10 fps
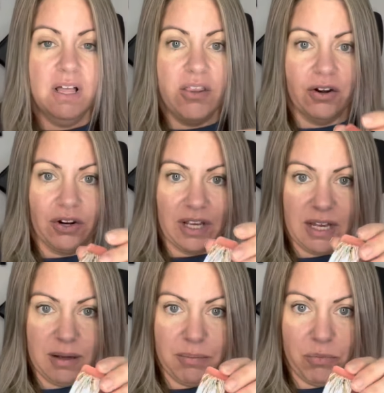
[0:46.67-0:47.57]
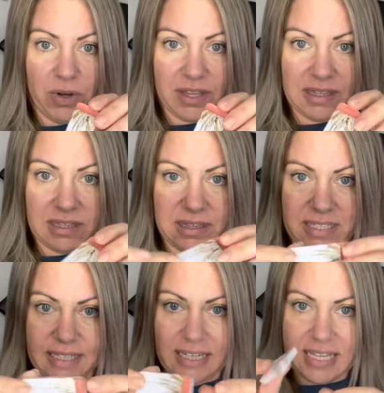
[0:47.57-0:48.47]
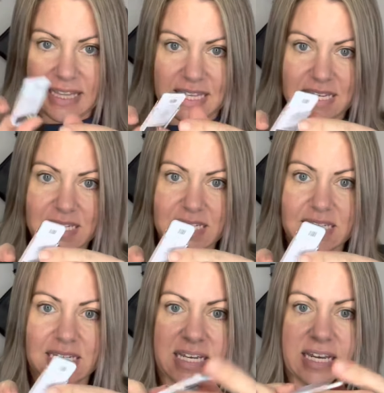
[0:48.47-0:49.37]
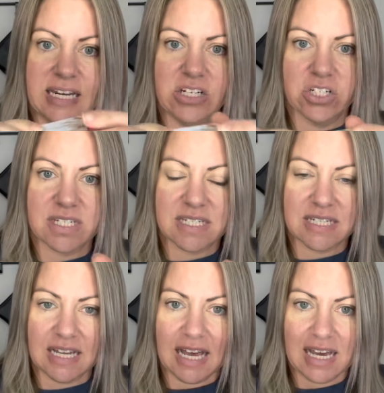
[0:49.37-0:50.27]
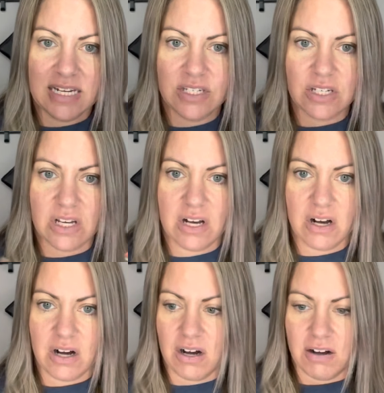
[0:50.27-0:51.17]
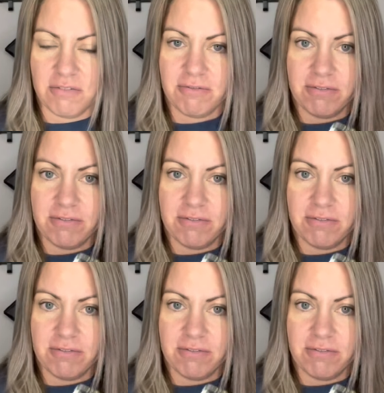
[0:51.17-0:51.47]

They're going to come with a lid like this, and it just slides off.